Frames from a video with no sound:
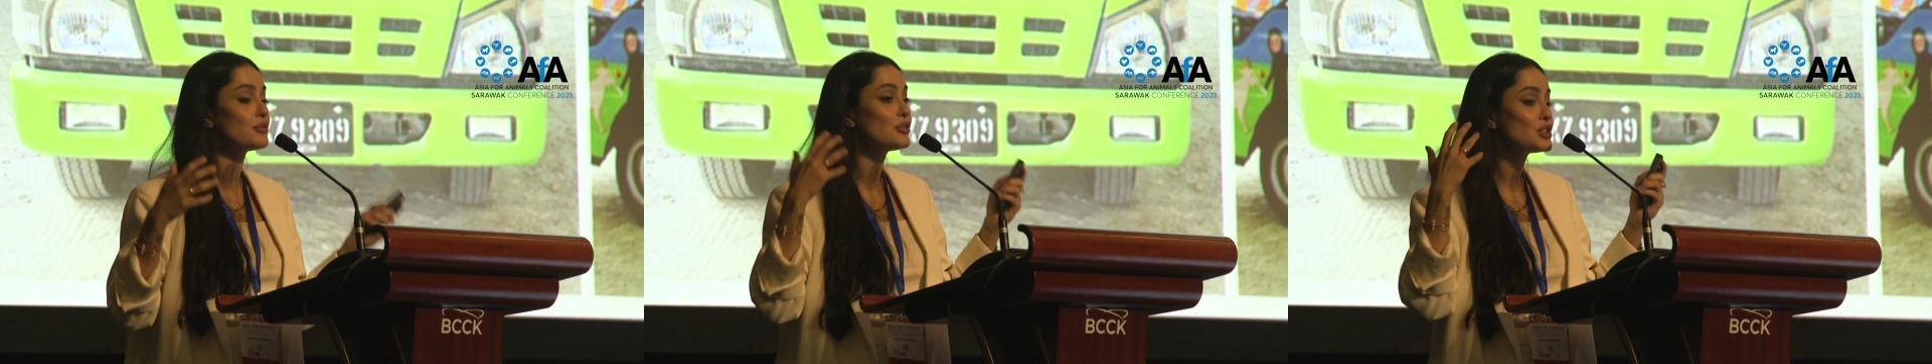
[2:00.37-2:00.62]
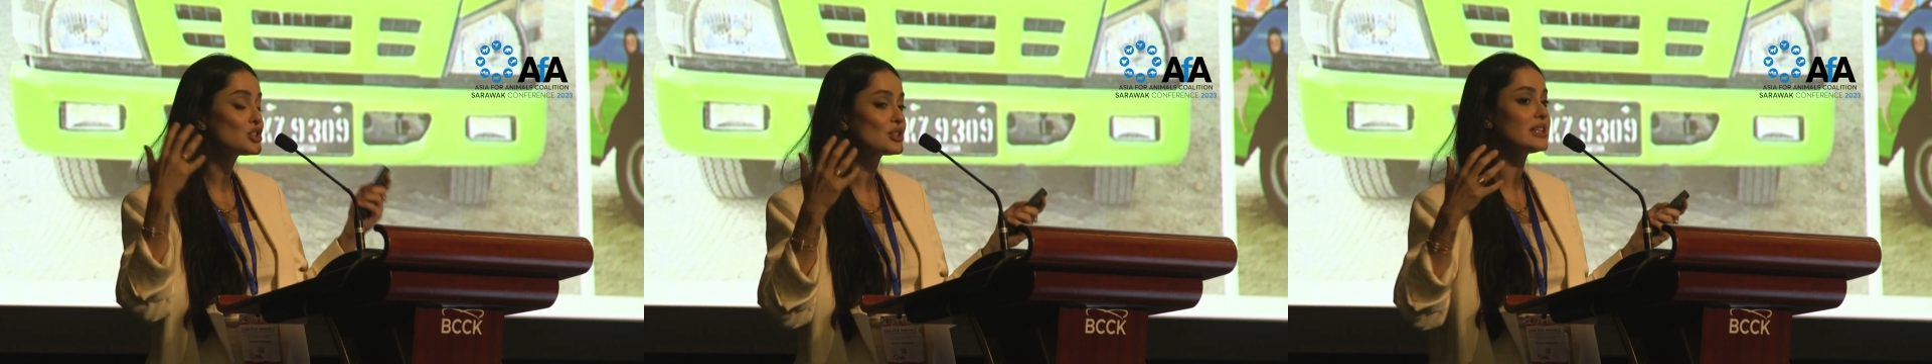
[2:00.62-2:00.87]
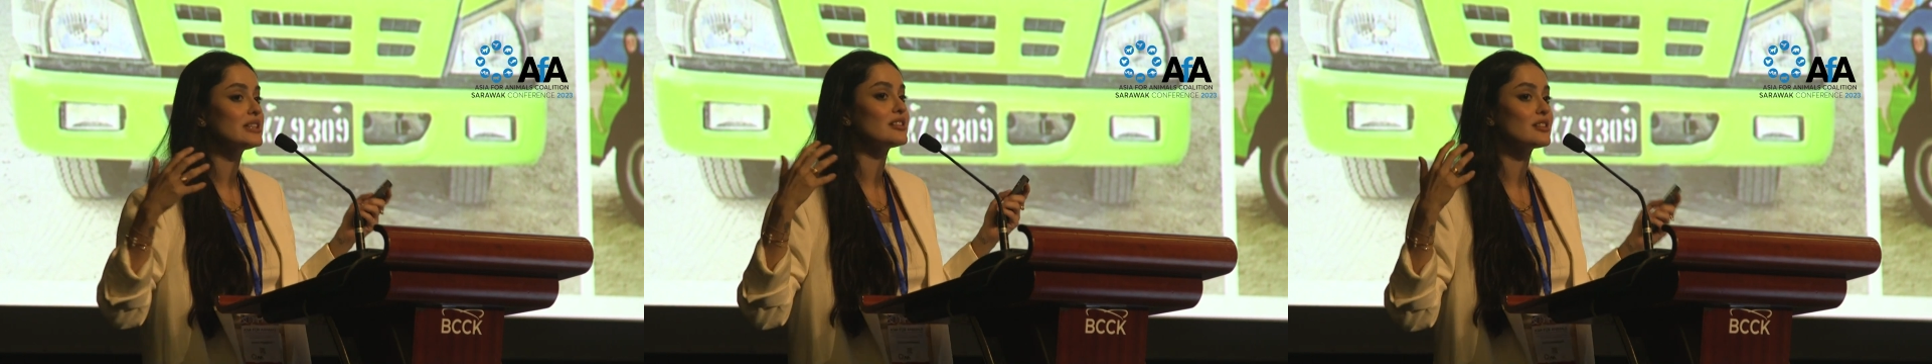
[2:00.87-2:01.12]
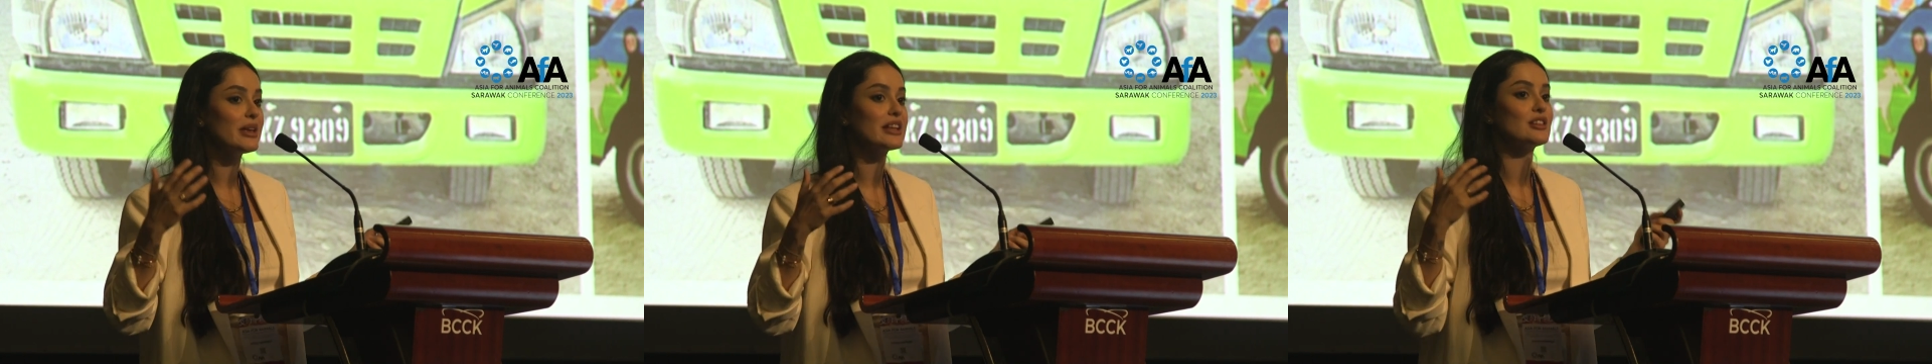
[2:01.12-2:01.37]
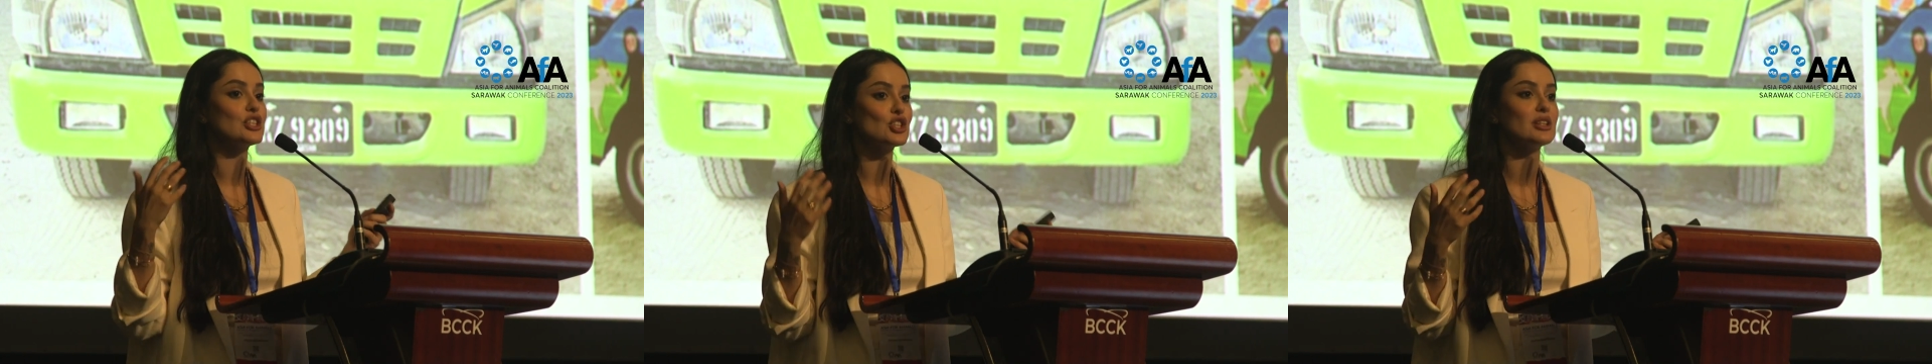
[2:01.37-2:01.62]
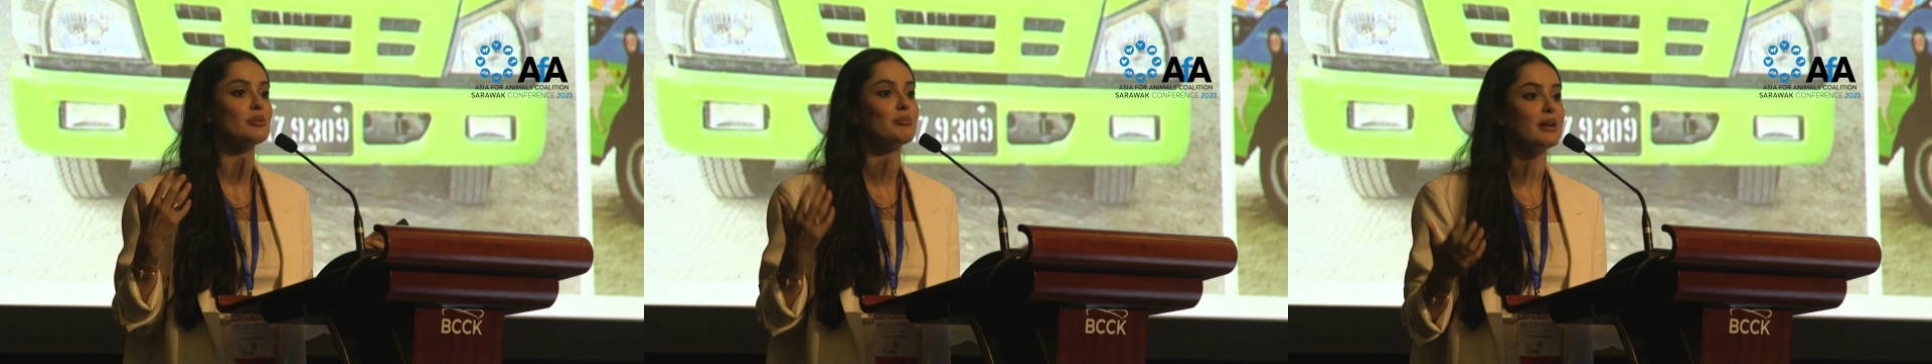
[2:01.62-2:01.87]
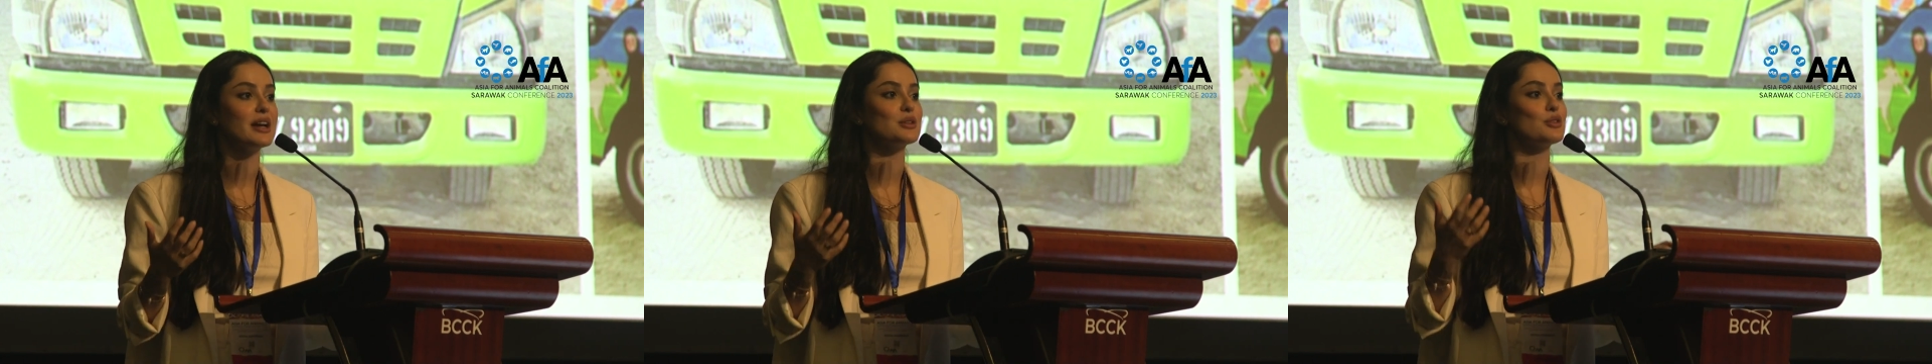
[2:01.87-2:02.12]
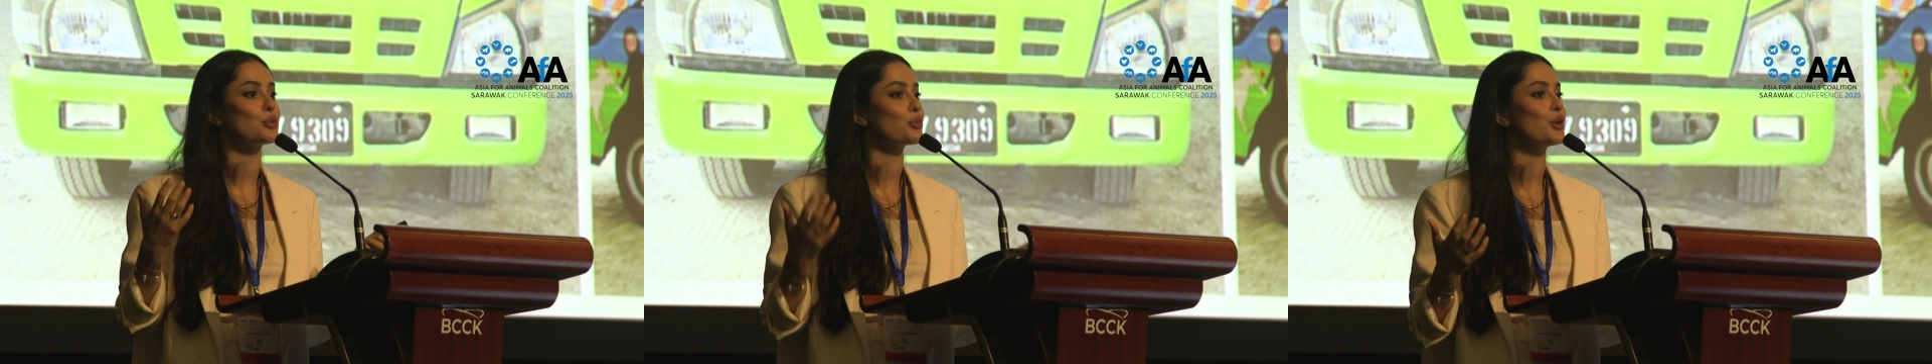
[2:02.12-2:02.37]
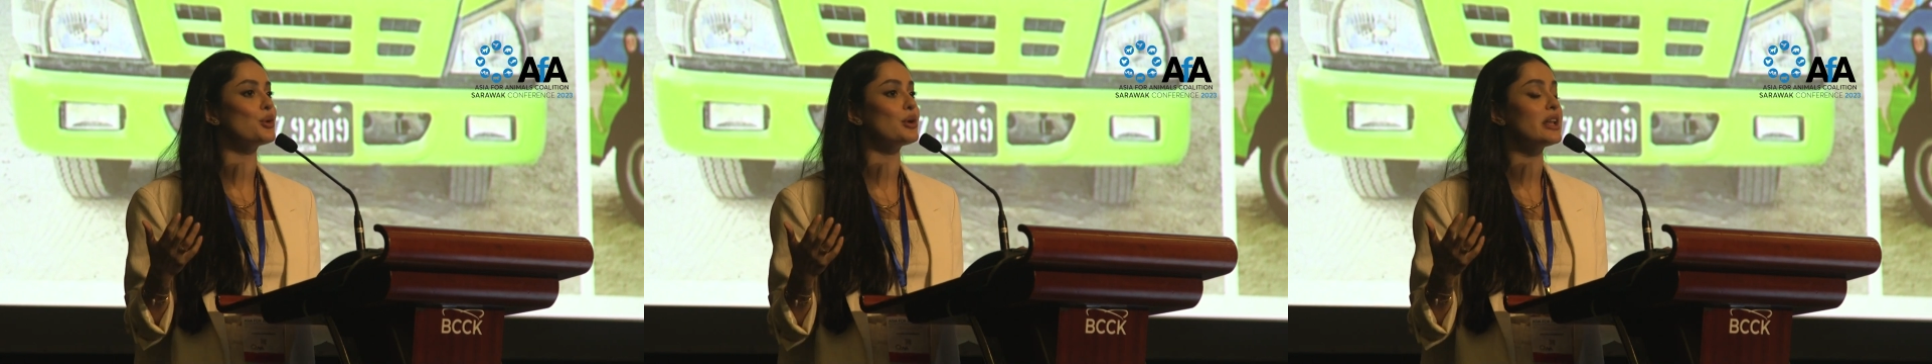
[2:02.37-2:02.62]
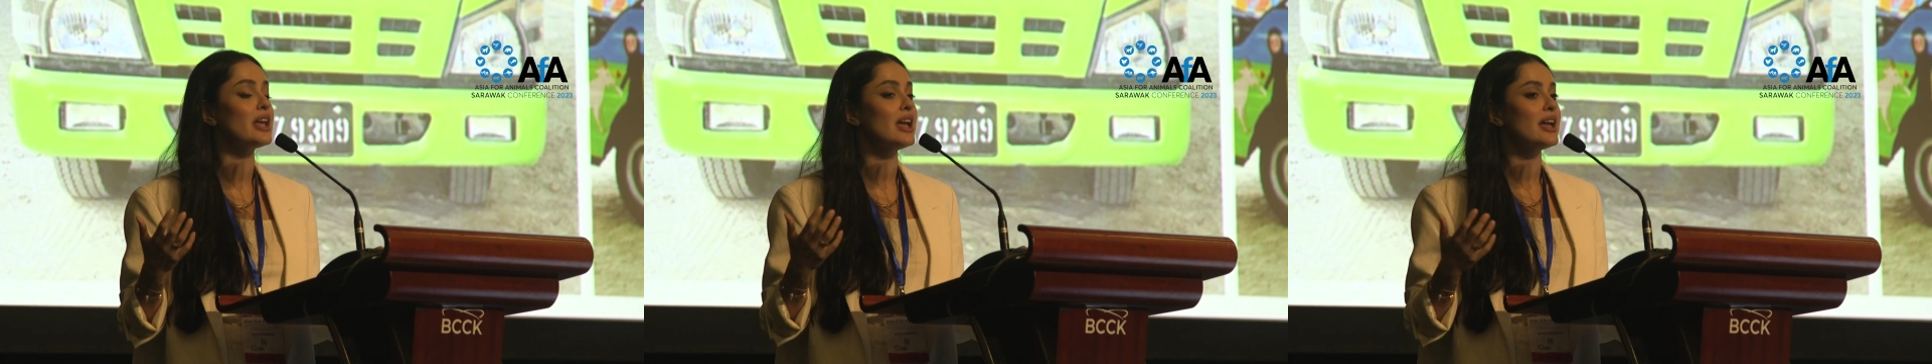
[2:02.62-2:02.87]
visually this makes such an impact on the road.